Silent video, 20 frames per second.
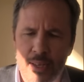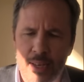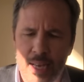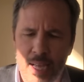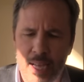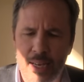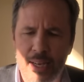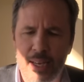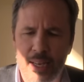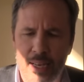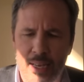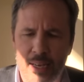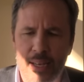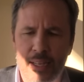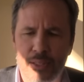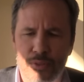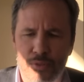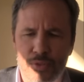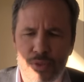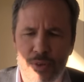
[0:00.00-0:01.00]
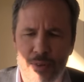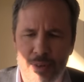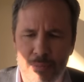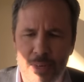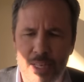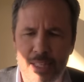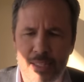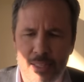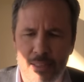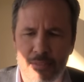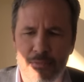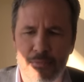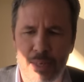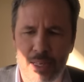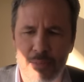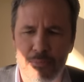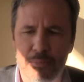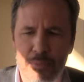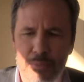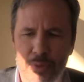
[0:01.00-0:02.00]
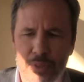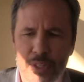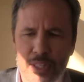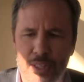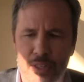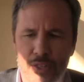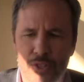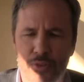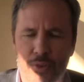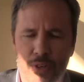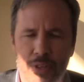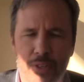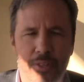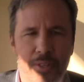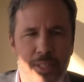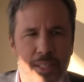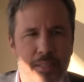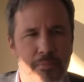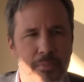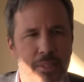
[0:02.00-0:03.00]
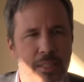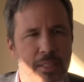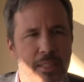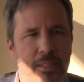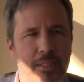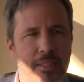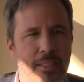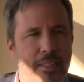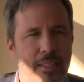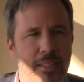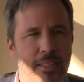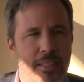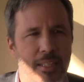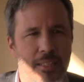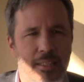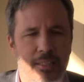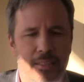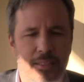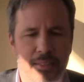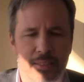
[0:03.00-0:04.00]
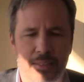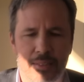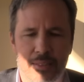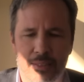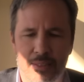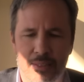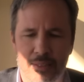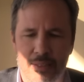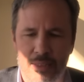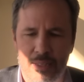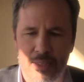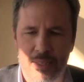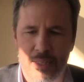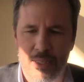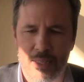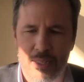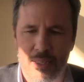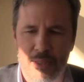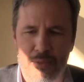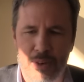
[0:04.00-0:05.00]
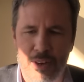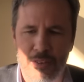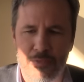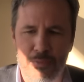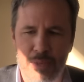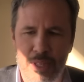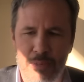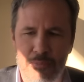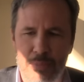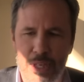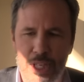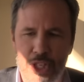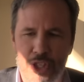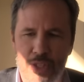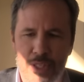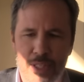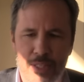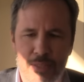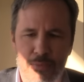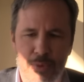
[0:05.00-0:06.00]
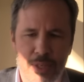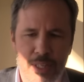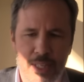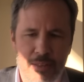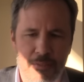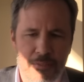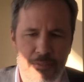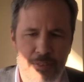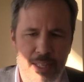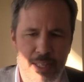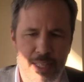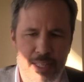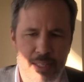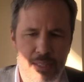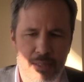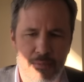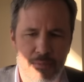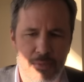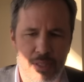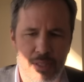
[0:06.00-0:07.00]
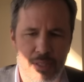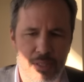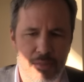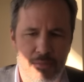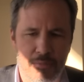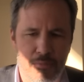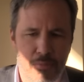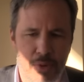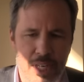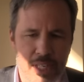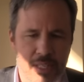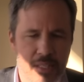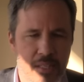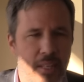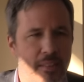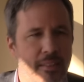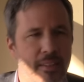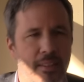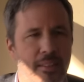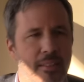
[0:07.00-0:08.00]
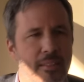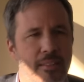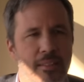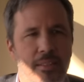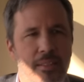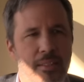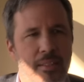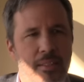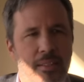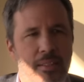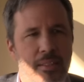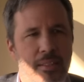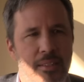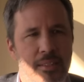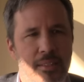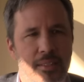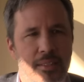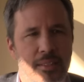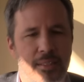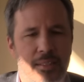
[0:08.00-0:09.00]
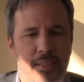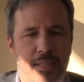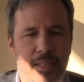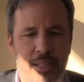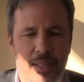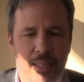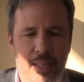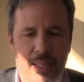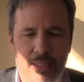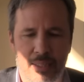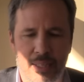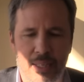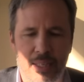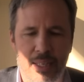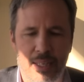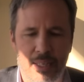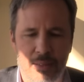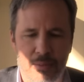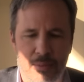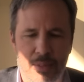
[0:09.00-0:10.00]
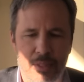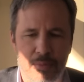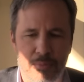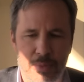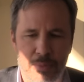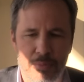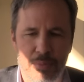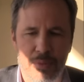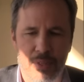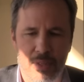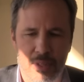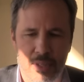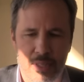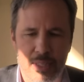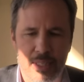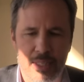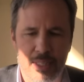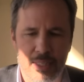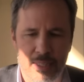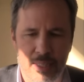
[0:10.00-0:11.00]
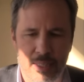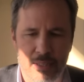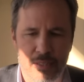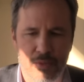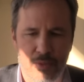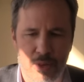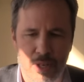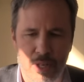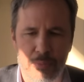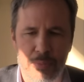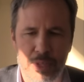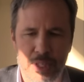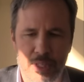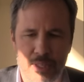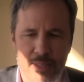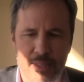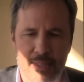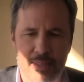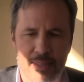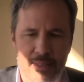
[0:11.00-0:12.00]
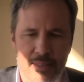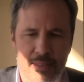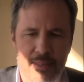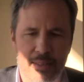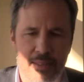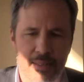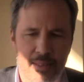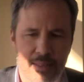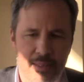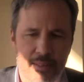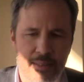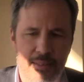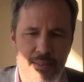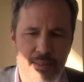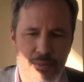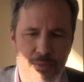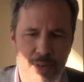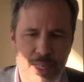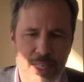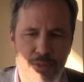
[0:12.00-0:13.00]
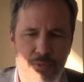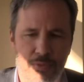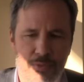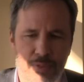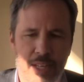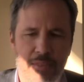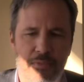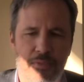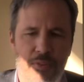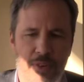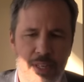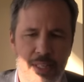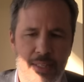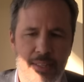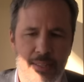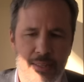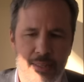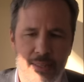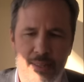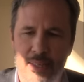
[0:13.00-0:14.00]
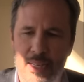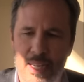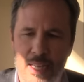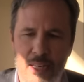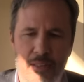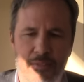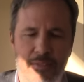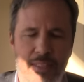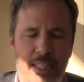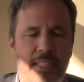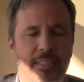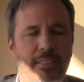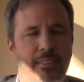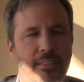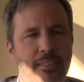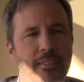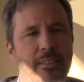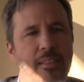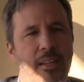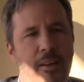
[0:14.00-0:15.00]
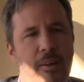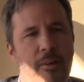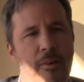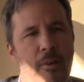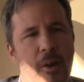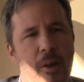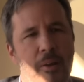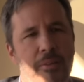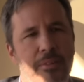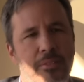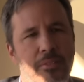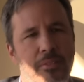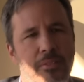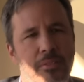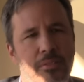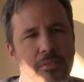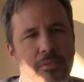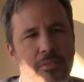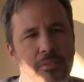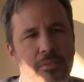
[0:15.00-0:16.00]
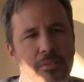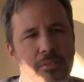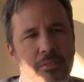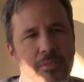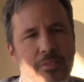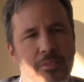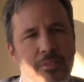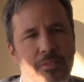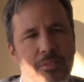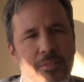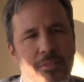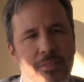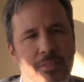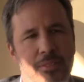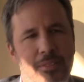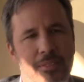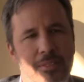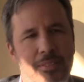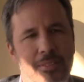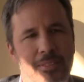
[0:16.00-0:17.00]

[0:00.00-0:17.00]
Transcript: I, li I like to surround myself by people that are stronger than me. The only thing mm. that uh, drives me impatient is when I feel that someone brings nothing. So, uh, I like I like when people are like uh, strong opinions and uh, and ready to fight for it, and uh, I love that. So you don't mind a jerk if they're really good at their job and.